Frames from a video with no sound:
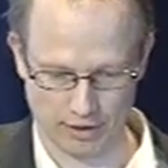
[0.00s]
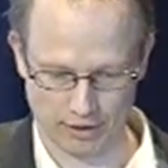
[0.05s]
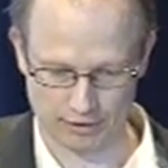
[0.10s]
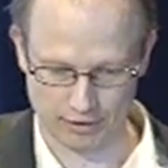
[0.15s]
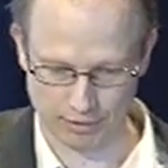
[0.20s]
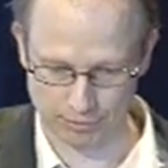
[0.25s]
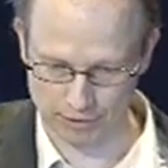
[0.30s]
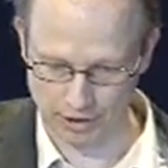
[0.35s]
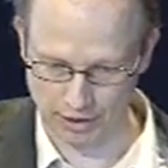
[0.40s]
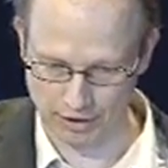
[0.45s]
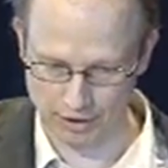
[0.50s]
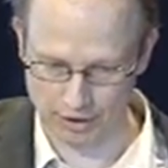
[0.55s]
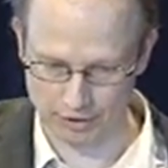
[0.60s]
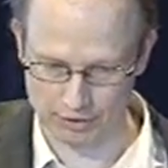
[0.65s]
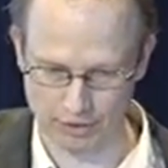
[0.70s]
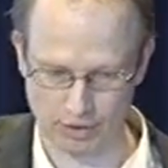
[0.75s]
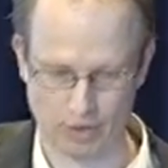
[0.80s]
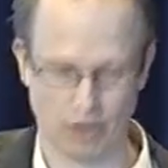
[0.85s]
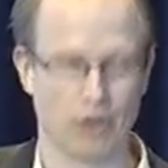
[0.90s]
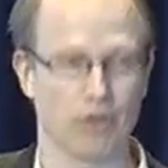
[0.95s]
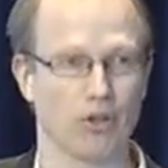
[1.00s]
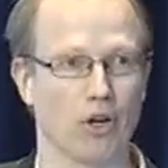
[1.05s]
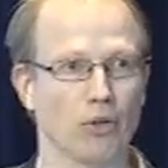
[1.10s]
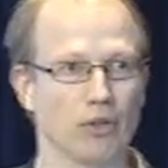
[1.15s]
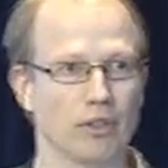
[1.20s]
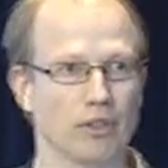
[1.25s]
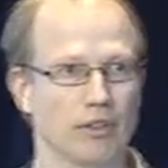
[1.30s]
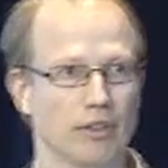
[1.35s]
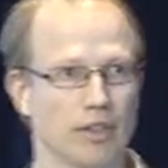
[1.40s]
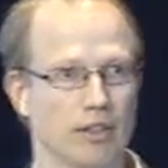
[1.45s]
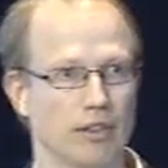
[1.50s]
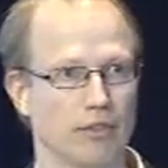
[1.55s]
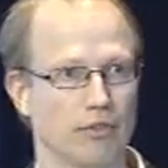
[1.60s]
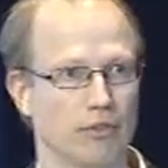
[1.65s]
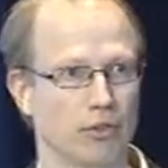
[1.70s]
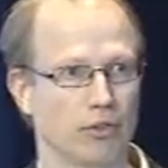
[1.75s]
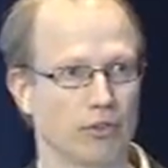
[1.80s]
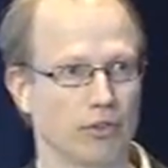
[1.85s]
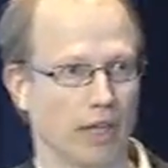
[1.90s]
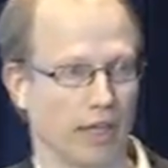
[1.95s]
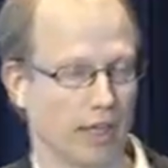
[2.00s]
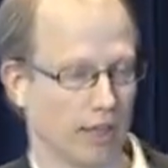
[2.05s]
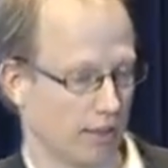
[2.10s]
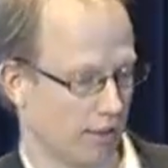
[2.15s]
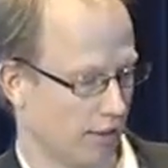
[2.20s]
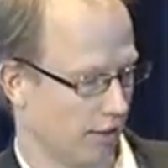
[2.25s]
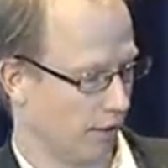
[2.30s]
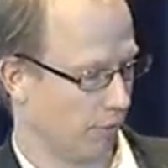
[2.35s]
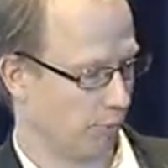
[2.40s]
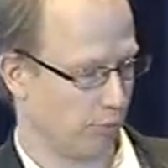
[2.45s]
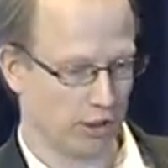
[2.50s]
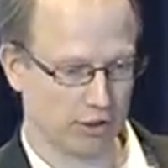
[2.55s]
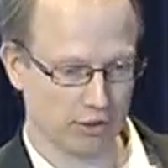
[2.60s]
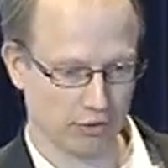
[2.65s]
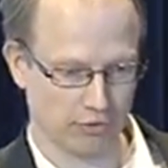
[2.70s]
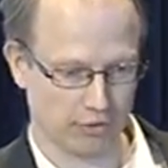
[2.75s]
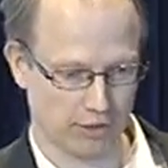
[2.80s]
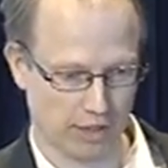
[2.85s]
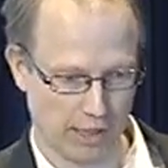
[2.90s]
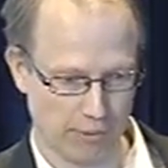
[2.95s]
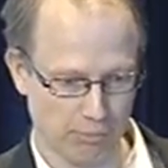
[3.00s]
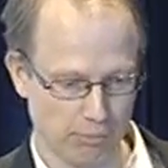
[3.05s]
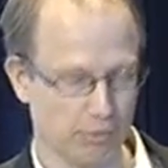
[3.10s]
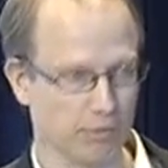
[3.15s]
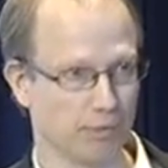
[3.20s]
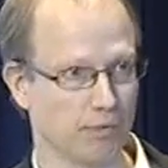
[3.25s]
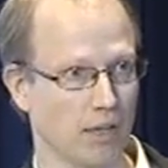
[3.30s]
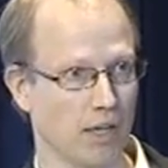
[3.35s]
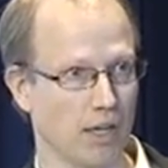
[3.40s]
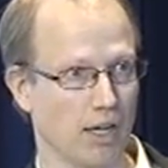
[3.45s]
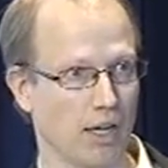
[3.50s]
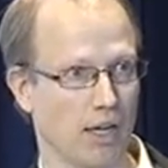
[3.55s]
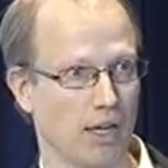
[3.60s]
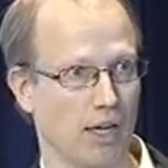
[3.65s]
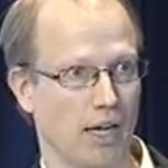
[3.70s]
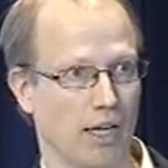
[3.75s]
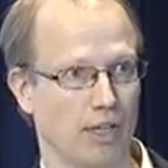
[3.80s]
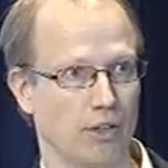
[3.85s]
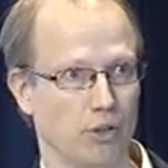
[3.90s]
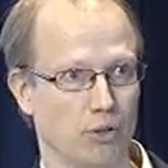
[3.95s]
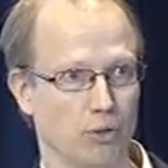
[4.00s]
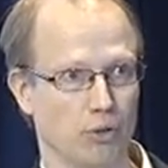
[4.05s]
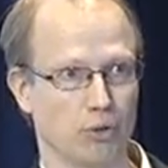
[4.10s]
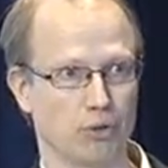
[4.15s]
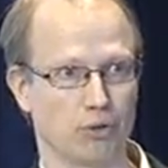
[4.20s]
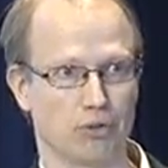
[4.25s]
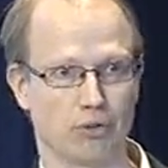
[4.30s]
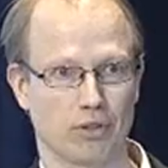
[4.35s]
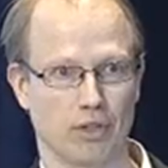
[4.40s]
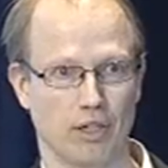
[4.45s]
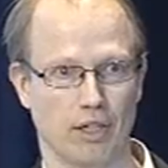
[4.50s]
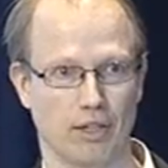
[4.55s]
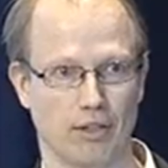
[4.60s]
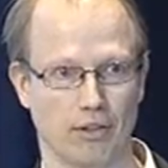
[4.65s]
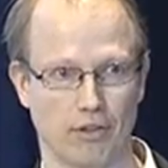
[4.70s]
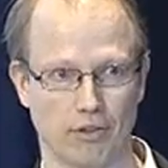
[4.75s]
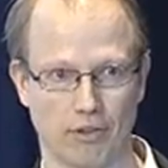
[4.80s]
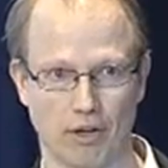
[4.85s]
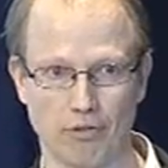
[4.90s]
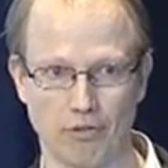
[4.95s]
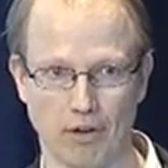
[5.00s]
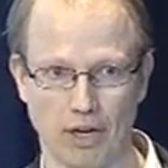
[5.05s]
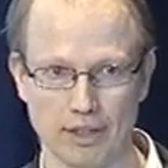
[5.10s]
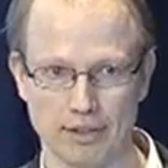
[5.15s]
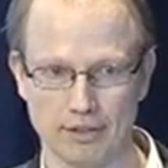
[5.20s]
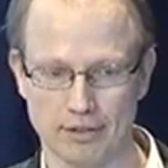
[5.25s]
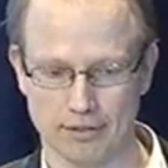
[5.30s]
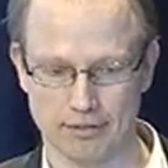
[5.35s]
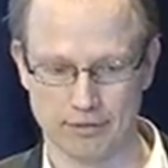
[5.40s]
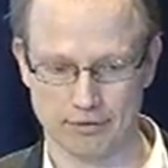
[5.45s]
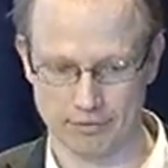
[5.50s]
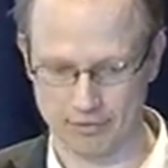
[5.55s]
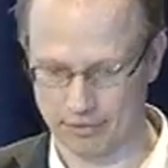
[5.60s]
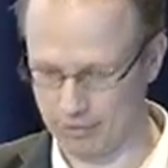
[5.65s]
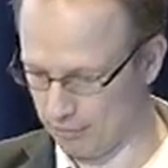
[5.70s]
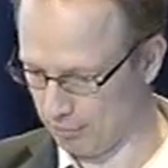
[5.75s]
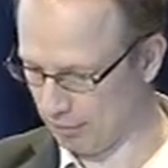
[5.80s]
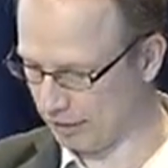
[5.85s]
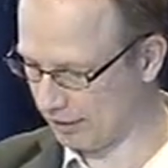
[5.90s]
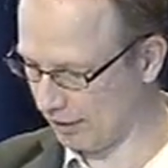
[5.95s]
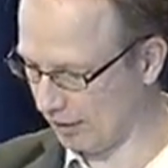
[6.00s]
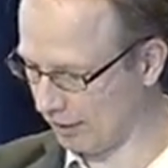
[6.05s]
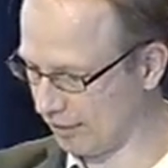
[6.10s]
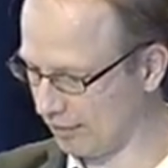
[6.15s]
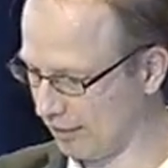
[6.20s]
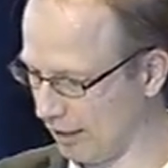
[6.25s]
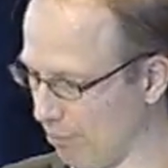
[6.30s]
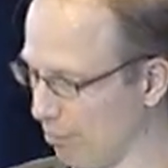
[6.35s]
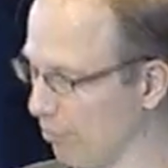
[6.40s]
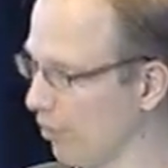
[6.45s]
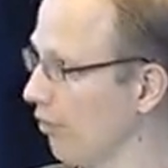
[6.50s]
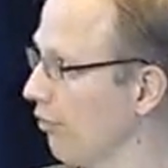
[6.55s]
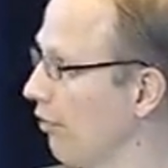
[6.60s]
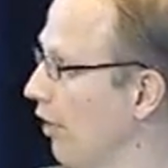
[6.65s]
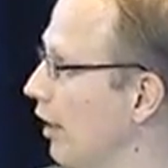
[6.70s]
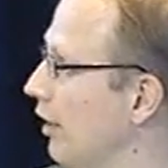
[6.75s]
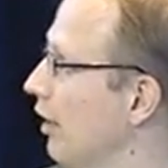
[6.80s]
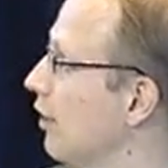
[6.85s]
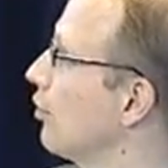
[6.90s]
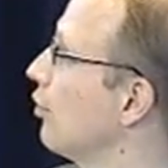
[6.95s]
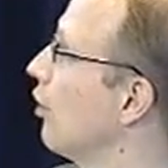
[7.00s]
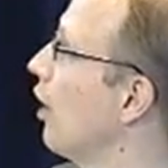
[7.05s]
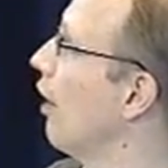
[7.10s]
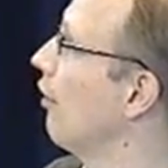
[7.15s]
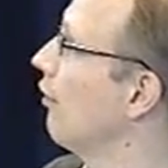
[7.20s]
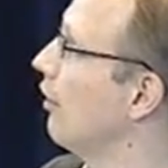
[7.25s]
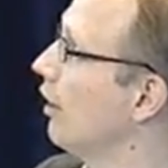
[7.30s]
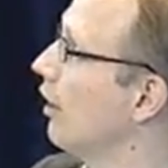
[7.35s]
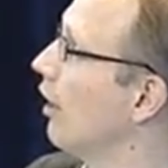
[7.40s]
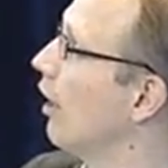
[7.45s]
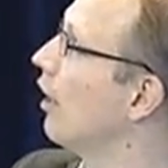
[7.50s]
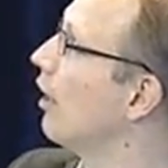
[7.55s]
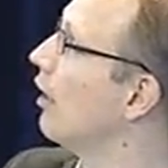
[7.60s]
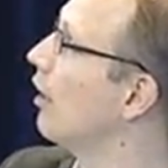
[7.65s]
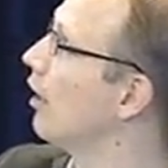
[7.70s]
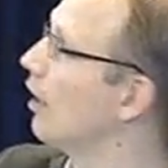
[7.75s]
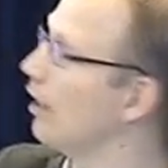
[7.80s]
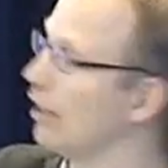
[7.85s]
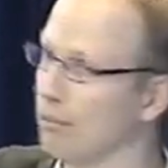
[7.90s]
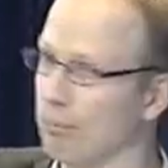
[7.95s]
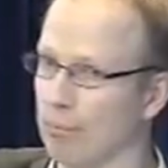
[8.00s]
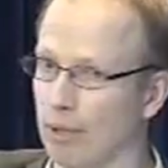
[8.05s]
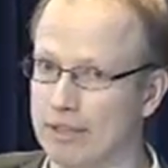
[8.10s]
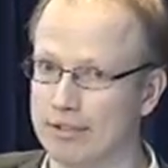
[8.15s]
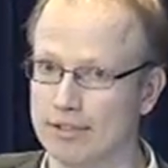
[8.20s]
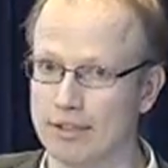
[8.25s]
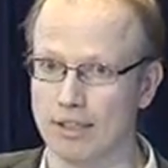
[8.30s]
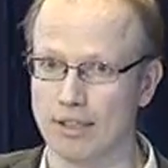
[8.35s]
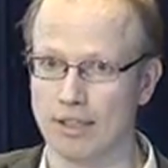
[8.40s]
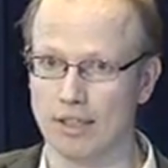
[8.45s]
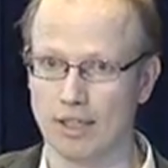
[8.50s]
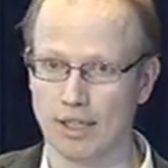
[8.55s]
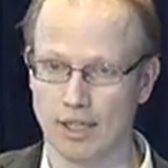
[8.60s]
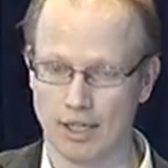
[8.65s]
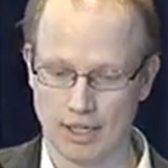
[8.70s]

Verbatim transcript: uh, some ten years ago noticed that if you take a piece of tape and you use uh, graphite, basically the same graphite that you have in a, in, in a pencil,